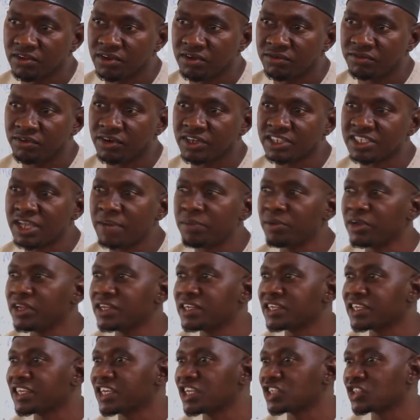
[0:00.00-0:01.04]
For example, in
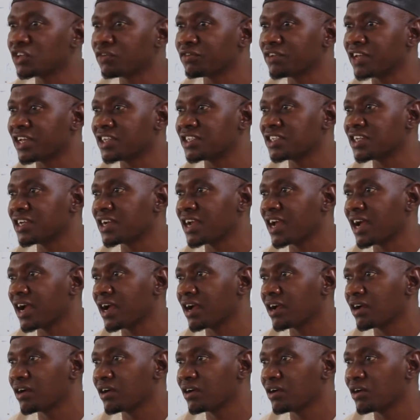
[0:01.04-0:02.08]
the case of
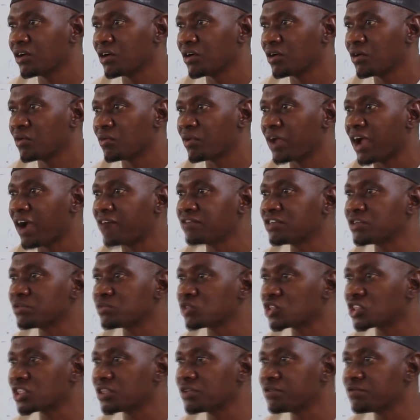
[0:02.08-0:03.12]
Nigeria, we have the
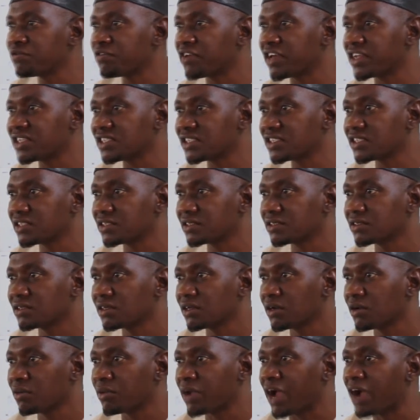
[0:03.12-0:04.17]
Muslim faiths,
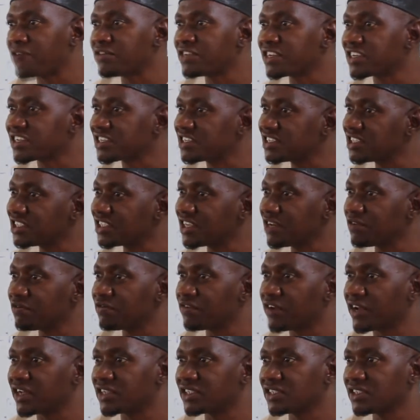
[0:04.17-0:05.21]
we have the Christian
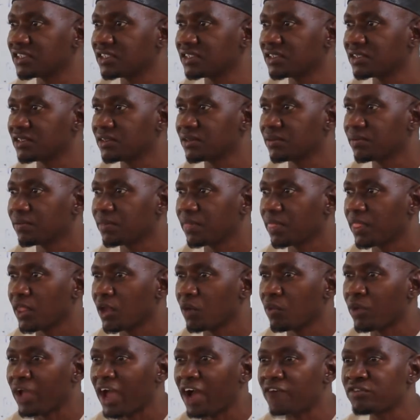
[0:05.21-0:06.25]
faiths,
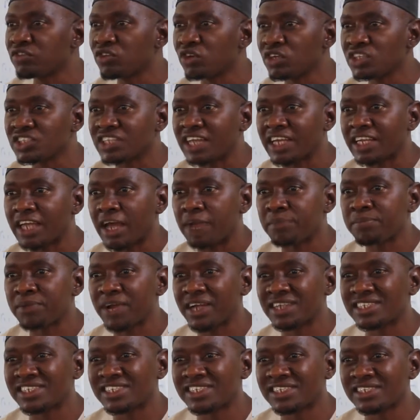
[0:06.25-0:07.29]
we have those that are
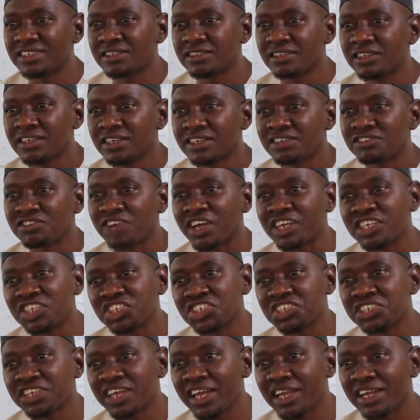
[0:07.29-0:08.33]
practicing
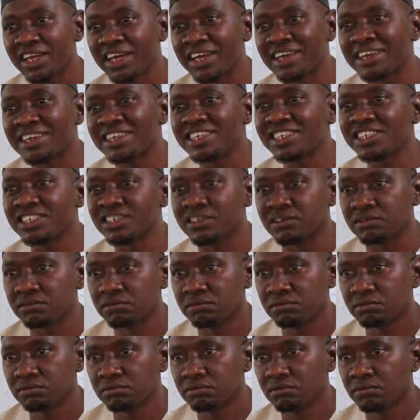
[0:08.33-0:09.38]
traditional
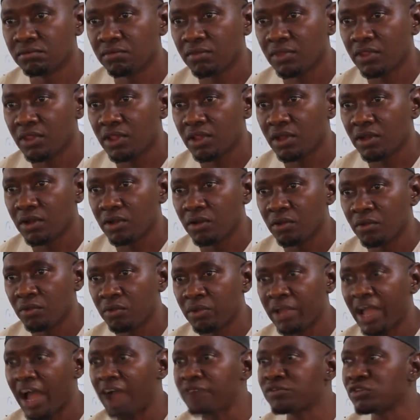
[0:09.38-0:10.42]
religion,
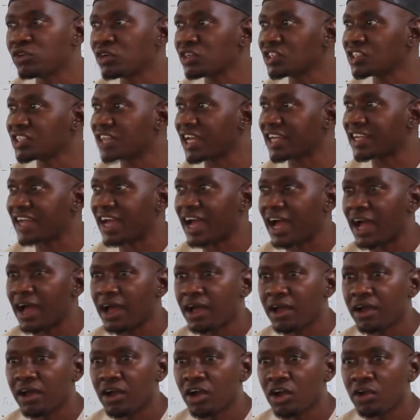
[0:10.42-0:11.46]
we have those that
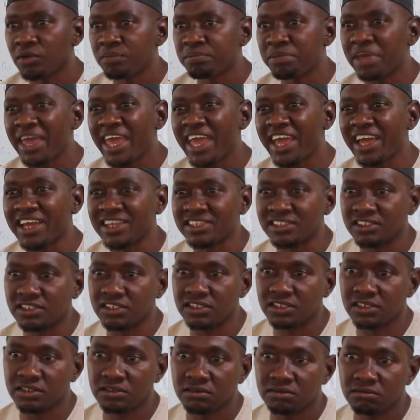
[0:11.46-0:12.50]
are
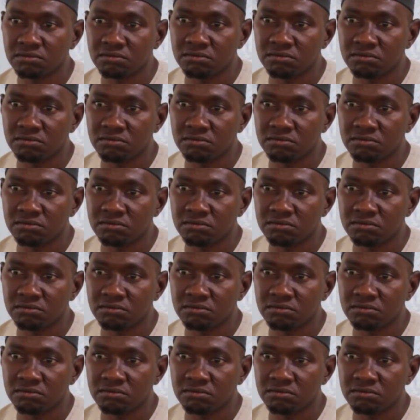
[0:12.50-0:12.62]
pagans,